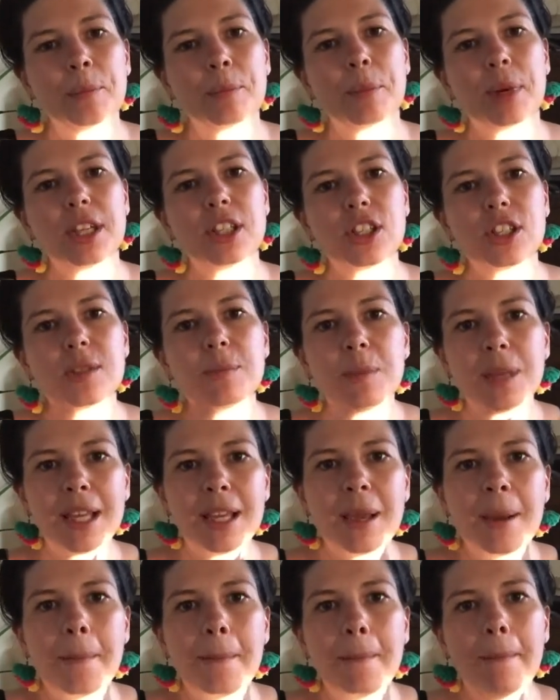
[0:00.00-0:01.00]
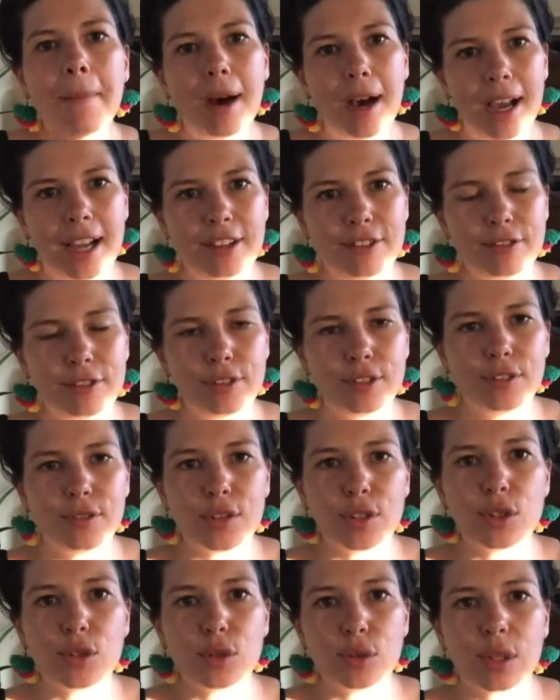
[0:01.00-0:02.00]
but just be mindful of
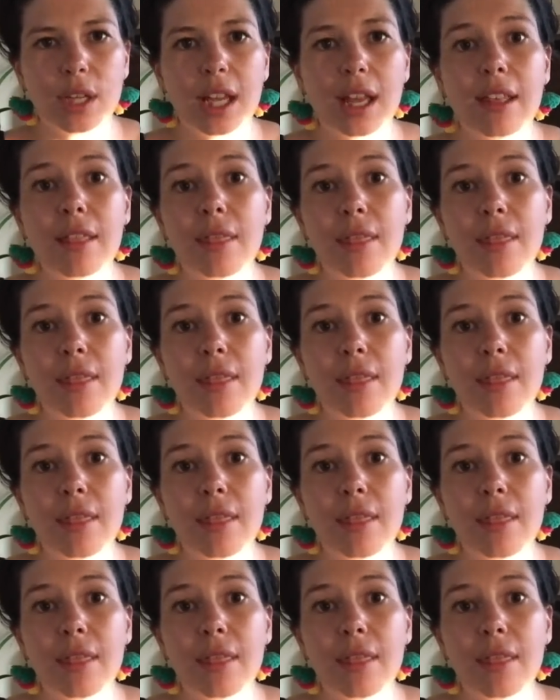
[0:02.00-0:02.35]
the sugar